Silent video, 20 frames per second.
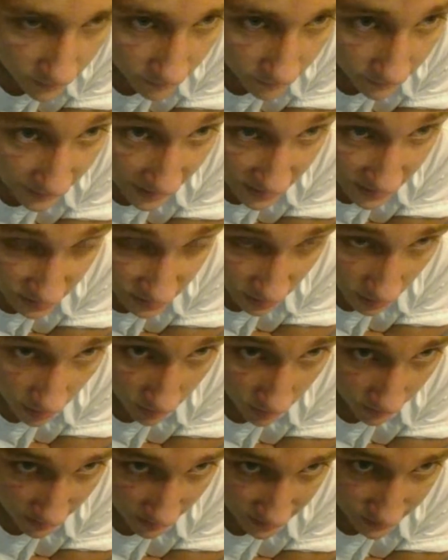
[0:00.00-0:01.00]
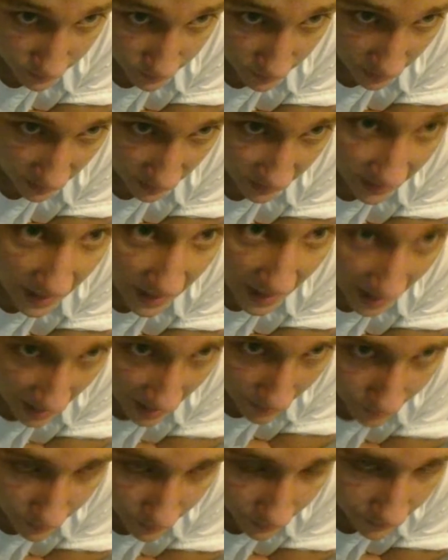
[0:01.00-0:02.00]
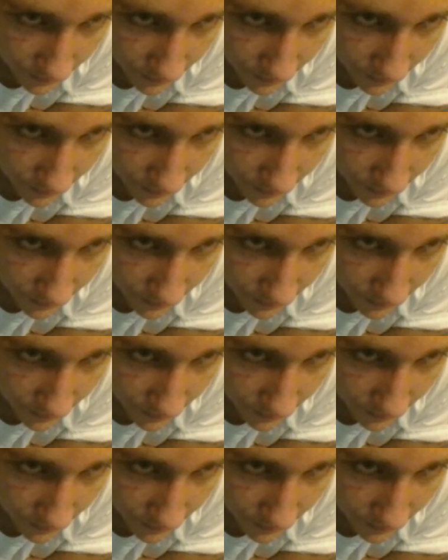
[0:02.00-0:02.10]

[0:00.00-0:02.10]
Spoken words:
NASCAR Race Buddy app.